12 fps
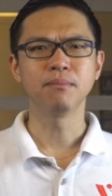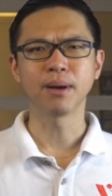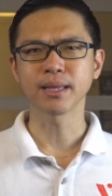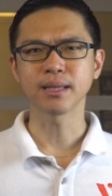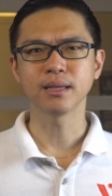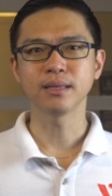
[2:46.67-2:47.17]

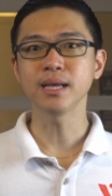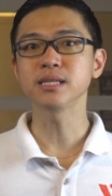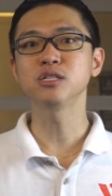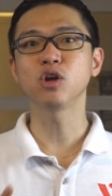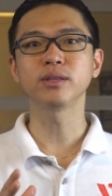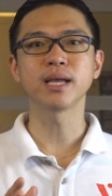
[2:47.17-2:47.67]
But
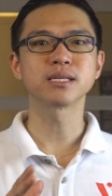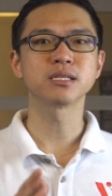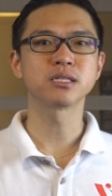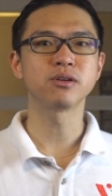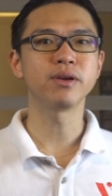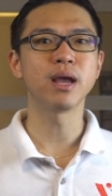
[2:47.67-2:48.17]
that's not
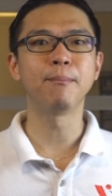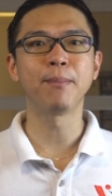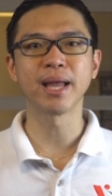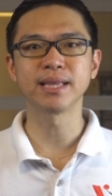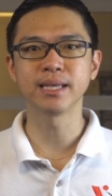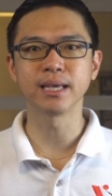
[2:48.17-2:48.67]
necessarily a
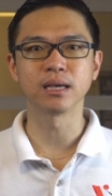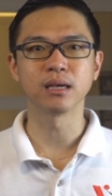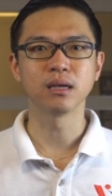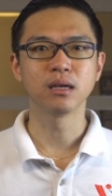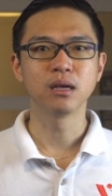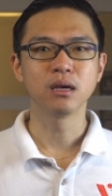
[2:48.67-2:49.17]
bad thing.
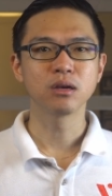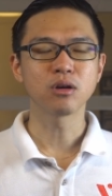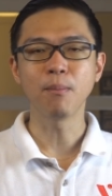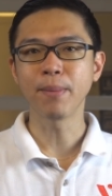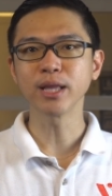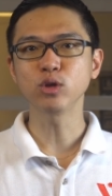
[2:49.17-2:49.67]

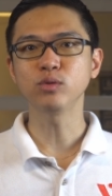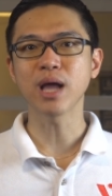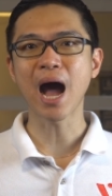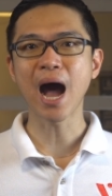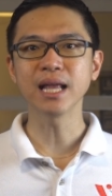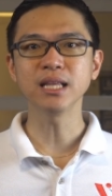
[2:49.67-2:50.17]
Compared to
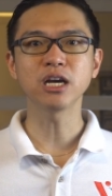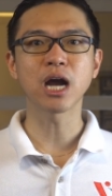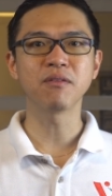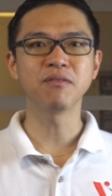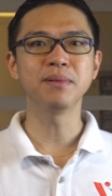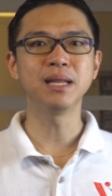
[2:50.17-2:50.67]
other
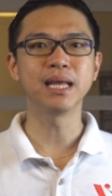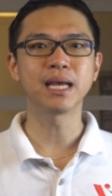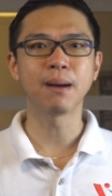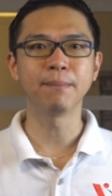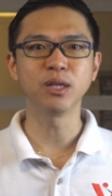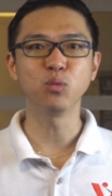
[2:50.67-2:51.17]
government-linked
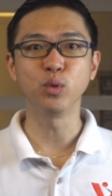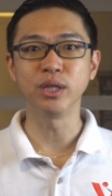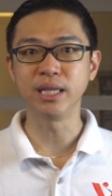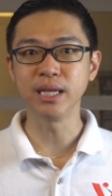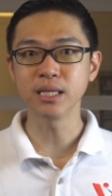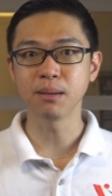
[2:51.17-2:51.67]
companies
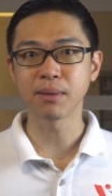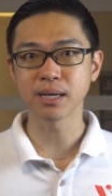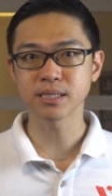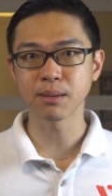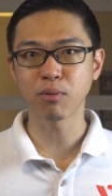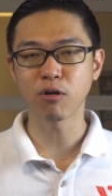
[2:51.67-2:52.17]
within
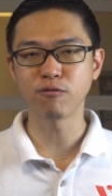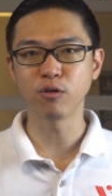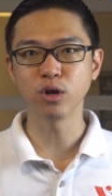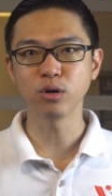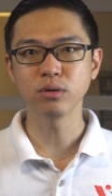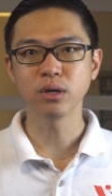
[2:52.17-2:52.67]
Temasek
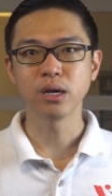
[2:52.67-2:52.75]
portfolio,